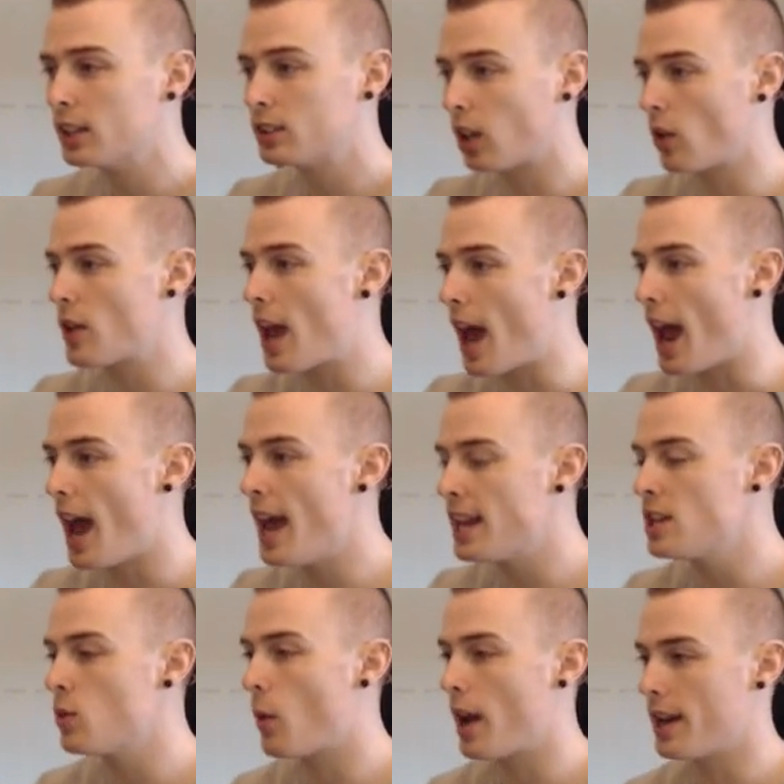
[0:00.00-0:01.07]
So yeah,
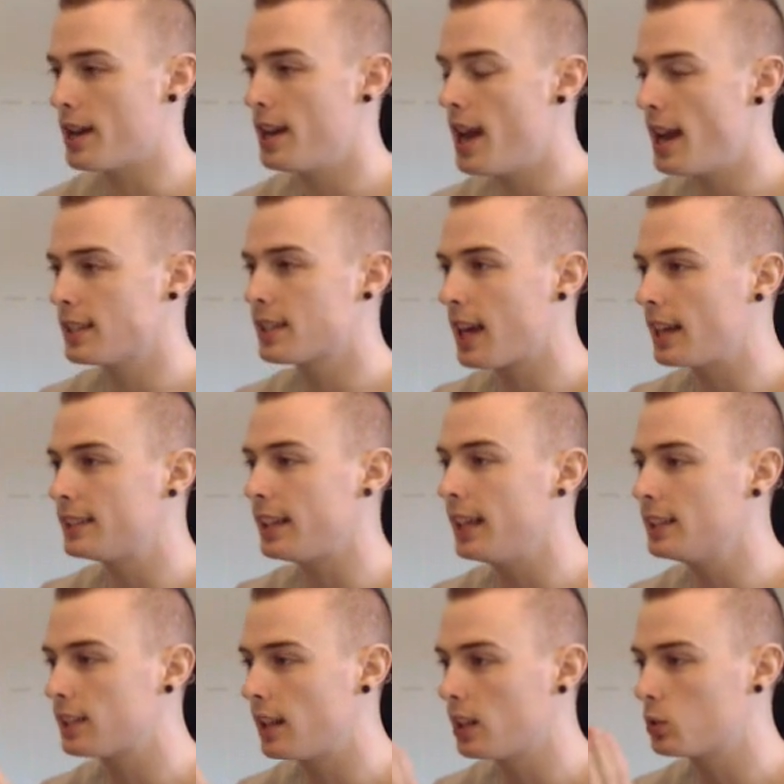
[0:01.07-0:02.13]
anyway, let's get
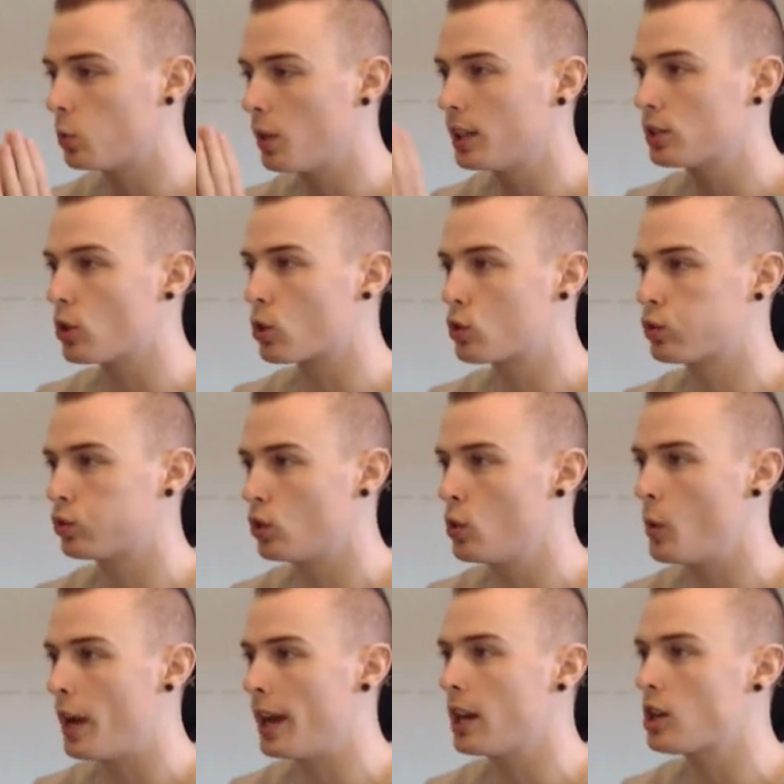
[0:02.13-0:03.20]
into this one. He's got
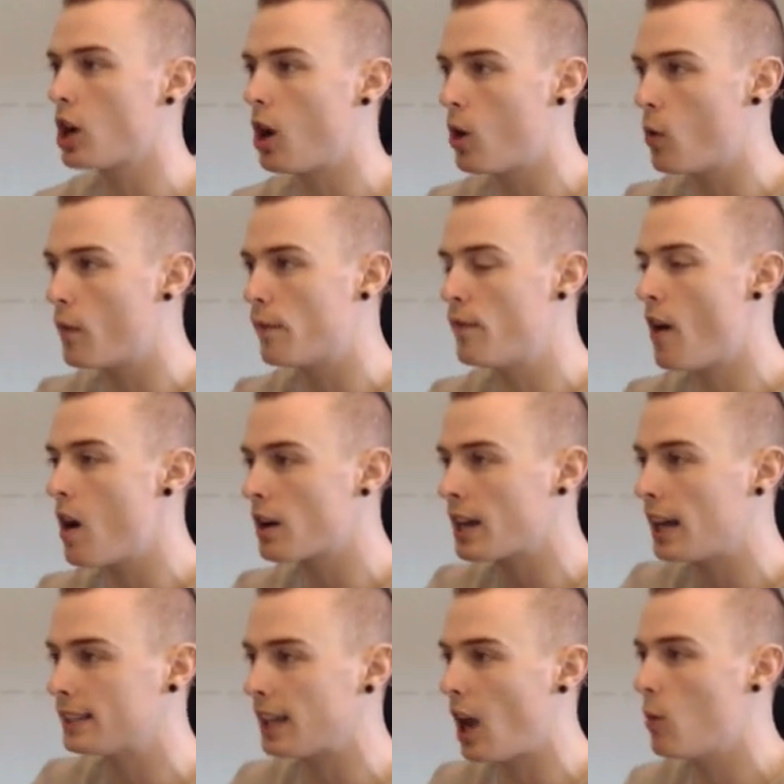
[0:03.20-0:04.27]
Krul in goal,
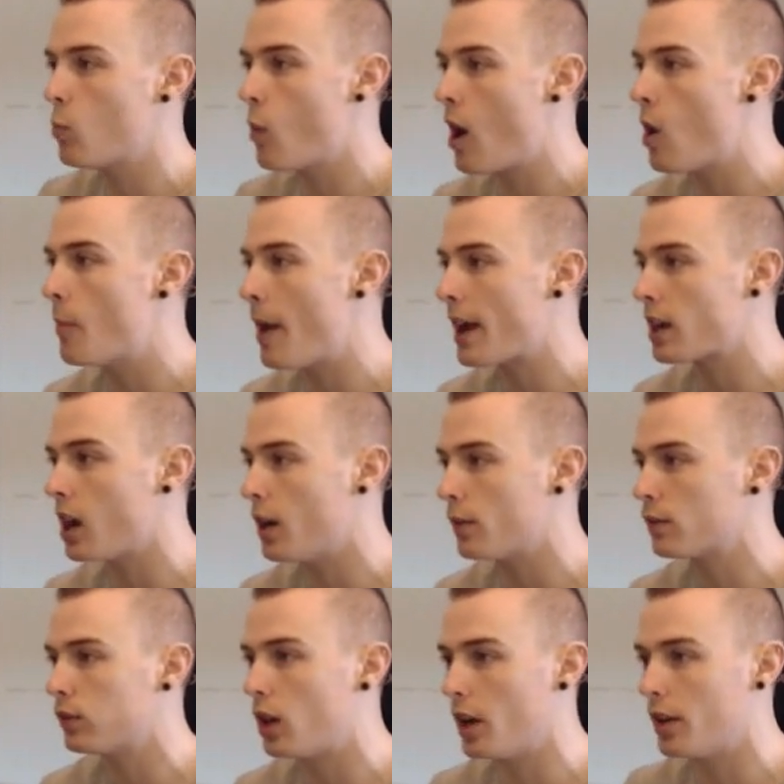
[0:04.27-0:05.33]
Vargas and Welbeck up
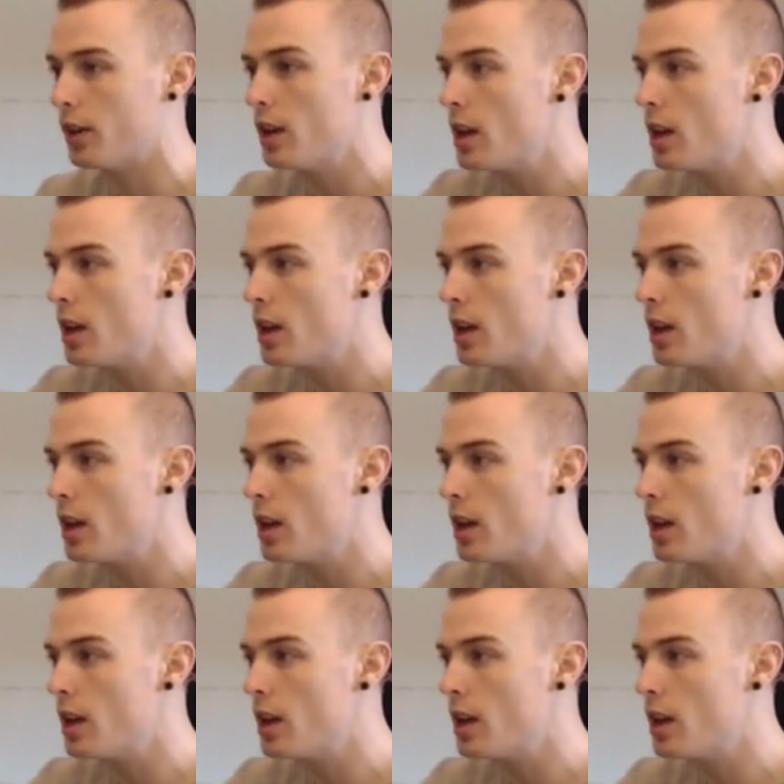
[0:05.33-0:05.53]
front.